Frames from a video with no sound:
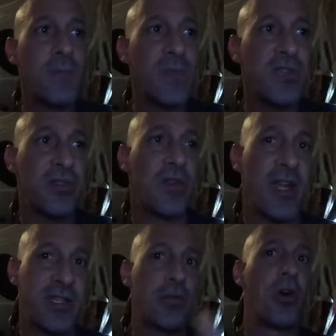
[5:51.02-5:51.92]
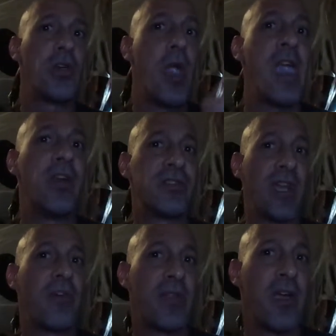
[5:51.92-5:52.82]
So that's to all you haters
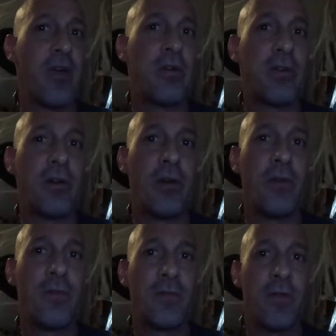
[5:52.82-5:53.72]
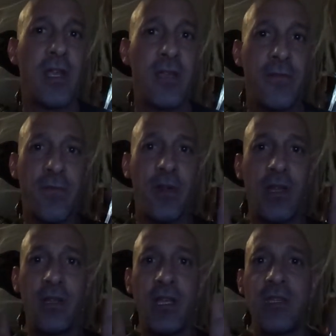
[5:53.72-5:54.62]
out there. You know,
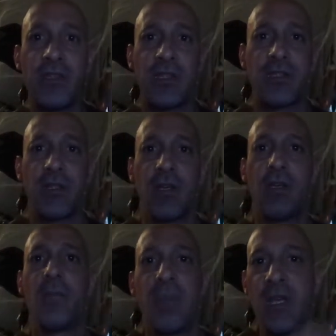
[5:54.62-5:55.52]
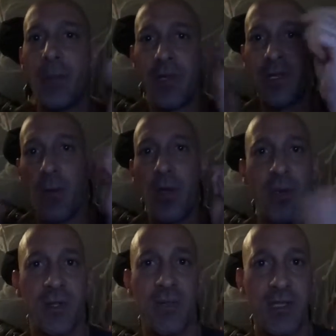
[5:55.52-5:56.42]
Freddie Lee just beat up a dummy
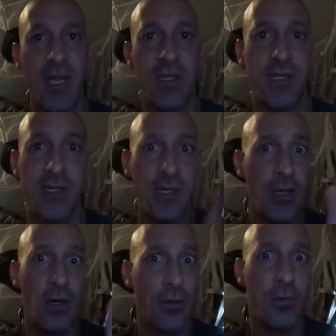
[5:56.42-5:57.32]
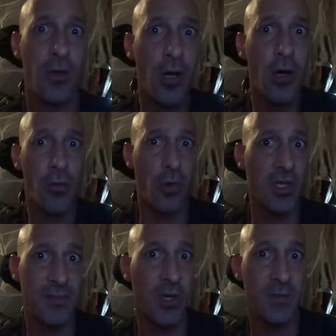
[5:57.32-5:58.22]
with some sticks. You know, we're all
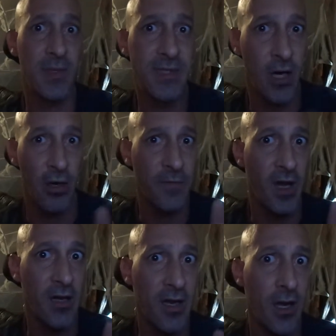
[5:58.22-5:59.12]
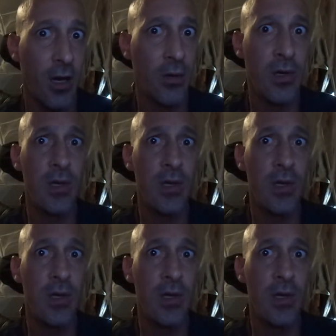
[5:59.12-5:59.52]
supposed to be terrified now.